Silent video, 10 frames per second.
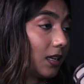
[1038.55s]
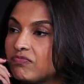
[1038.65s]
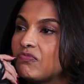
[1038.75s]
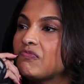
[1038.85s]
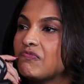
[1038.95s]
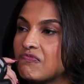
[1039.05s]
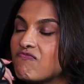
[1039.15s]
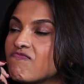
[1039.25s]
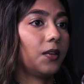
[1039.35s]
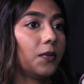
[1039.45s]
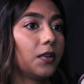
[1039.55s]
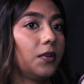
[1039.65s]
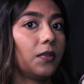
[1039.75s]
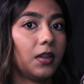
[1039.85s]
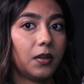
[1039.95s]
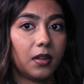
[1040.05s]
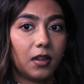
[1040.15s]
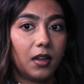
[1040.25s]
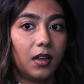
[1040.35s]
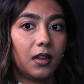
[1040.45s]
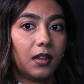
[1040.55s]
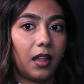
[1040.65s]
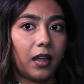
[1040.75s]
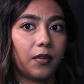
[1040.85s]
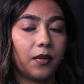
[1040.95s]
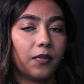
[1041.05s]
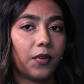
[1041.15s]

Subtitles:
And I think you would agree, like